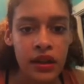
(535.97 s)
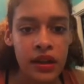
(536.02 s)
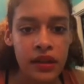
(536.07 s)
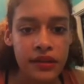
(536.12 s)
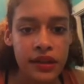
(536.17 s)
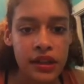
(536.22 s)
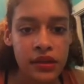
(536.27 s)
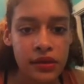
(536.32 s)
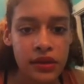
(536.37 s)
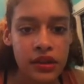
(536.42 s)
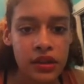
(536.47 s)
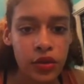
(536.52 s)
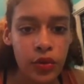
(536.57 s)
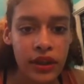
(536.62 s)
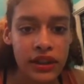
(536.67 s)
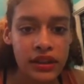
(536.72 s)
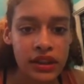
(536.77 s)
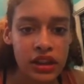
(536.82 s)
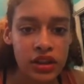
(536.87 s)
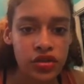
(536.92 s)
This one's
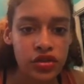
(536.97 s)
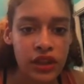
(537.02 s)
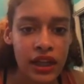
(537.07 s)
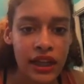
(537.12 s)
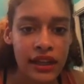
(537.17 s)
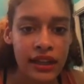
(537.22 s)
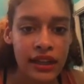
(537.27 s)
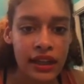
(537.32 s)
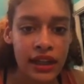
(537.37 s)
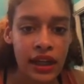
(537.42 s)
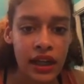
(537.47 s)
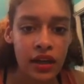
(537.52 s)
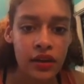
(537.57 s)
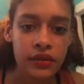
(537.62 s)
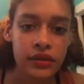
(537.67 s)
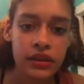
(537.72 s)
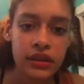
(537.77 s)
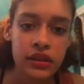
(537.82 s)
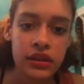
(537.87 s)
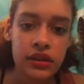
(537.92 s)
going to drag it
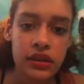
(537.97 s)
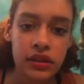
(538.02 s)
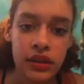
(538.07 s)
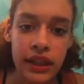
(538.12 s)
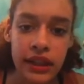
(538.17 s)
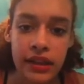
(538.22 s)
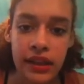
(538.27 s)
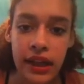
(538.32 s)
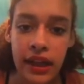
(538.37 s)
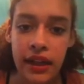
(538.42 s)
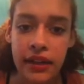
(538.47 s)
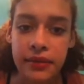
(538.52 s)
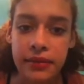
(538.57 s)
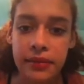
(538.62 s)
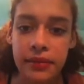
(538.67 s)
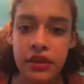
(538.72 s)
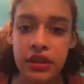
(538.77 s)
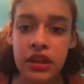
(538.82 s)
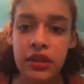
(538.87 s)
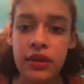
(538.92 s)
out like that.
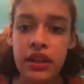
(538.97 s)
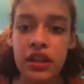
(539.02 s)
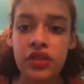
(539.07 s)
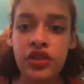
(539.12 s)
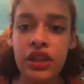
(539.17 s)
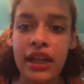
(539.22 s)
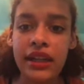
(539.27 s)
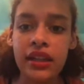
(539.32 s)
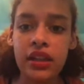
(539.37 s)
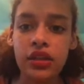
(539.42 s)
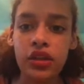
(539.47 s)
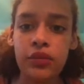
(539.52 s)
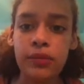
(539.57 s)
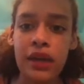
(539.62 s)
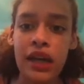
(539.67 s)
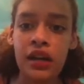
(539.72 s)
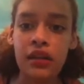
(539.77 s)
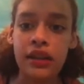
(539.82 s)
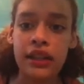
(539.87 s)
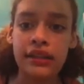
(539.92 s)
So you want to drag your loop
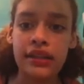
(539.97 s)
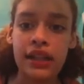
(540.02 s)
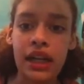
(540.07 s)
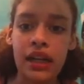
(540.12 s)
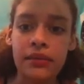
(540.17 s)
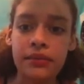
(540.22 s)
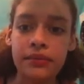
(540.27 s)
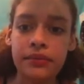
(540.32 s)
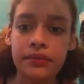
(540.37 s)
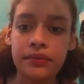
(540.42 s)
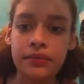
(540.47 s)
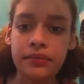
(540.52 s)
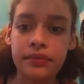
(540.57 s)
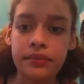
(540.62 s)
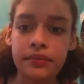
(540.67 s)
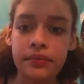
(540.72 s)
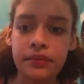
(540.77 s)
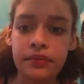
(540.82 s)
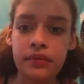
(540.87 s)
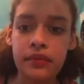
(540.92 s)
out like that.
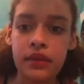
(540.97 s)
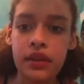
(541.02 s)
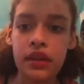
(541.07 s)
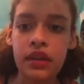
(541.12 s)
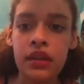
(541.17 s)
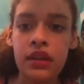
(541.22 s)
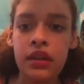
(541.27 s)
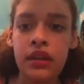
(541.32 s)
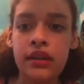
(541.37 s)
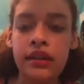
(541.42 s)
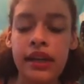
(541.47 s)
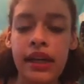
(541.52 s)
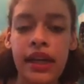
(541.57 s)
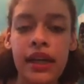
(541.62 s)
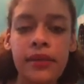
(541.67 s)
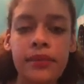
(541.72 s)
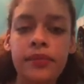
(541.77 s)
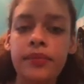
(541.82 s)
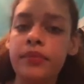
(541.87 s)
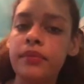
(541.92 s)

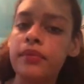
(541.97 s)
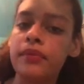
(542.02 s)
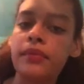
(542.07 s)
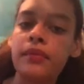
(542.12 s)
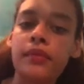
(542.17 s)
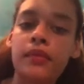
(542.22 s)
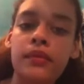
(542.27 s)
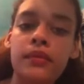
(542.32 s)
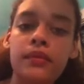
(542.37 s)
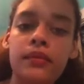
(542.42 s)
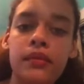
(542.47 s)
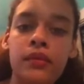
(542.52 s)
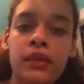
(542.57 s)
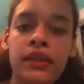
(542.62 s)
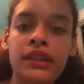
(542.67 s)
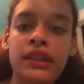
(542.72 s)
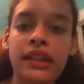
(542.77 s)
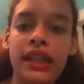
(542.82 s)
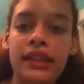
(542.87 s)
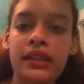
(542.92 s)
Okay?
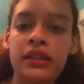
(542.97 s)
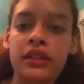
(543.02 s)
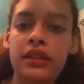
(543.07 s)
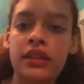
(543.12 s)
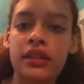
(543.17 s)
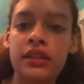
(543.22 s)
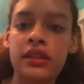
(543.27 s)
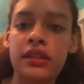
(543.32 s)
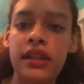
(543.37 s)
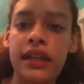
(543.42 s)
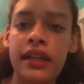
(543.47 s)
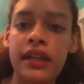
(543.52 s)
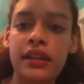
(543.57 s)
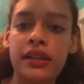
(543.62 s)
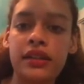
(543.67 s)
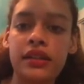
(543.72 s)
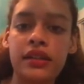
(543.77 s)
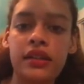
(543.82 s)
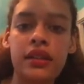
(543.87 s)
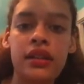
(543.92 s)
Once it gets to the
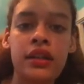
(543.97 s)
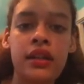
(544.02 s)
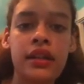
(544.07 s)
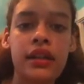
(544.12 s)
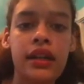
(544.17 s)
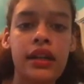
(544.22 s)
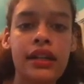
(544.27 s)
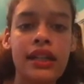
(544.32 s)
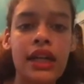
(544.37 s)
end. And